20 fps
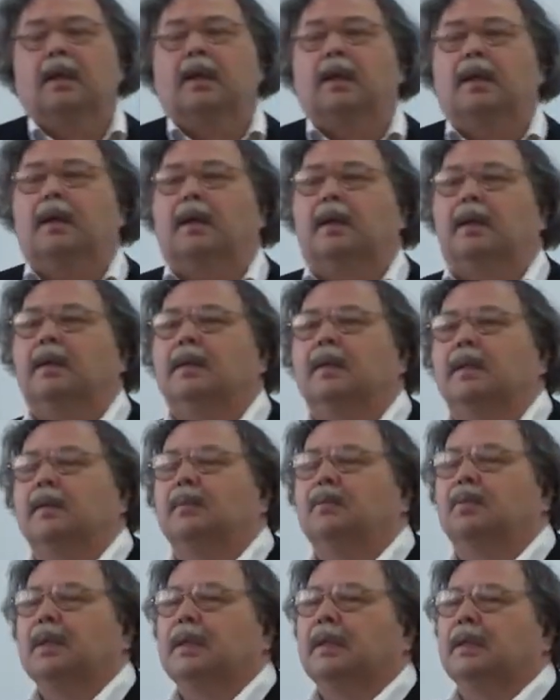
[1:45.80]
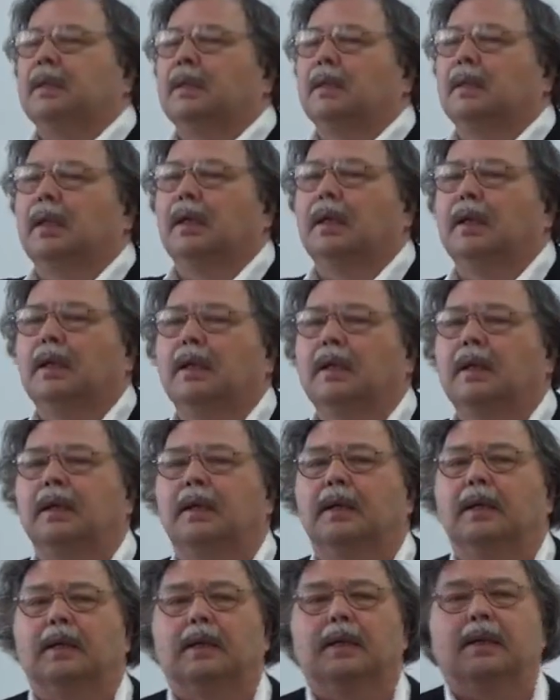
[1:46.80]
are independent
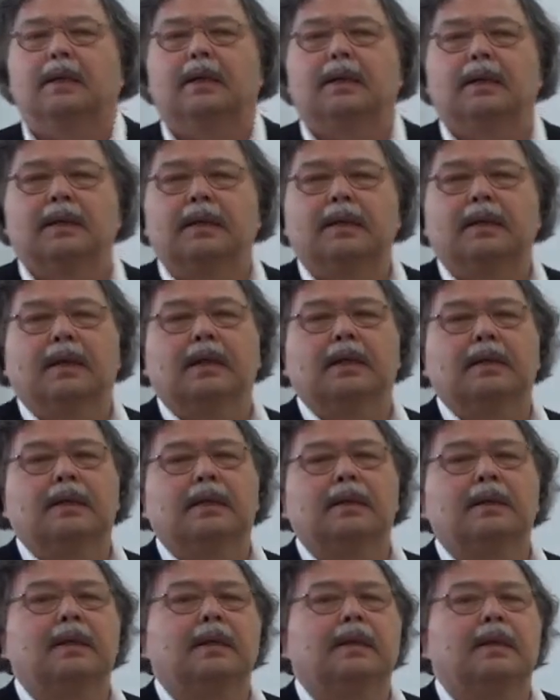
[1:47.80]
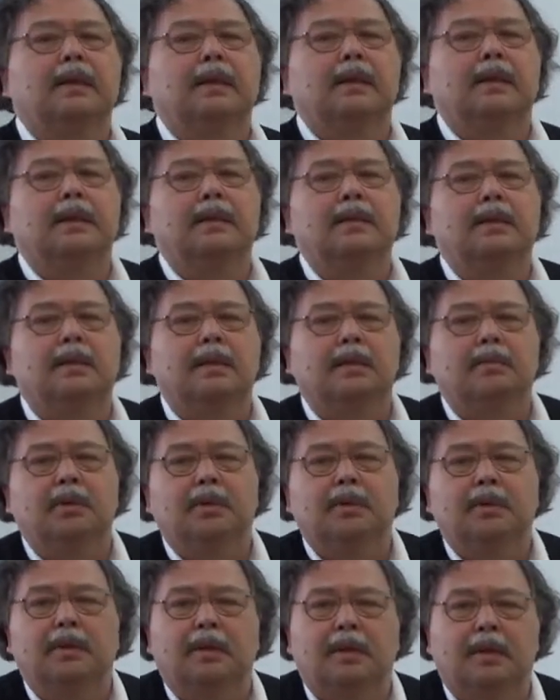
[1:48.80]
and identically
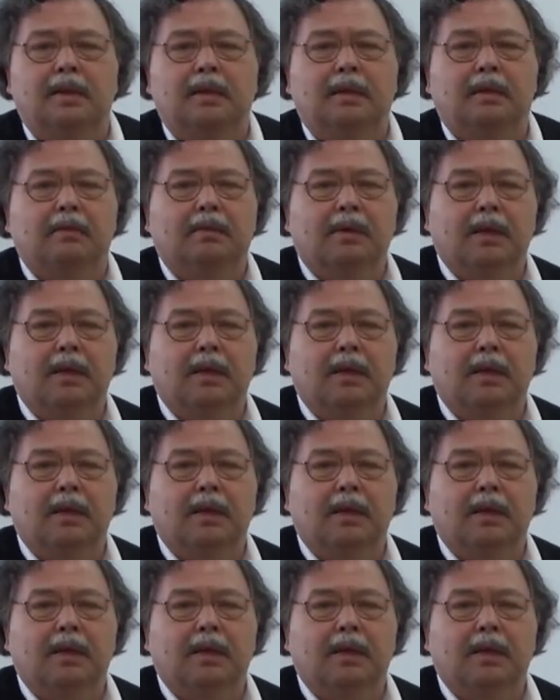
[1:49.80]
distributed random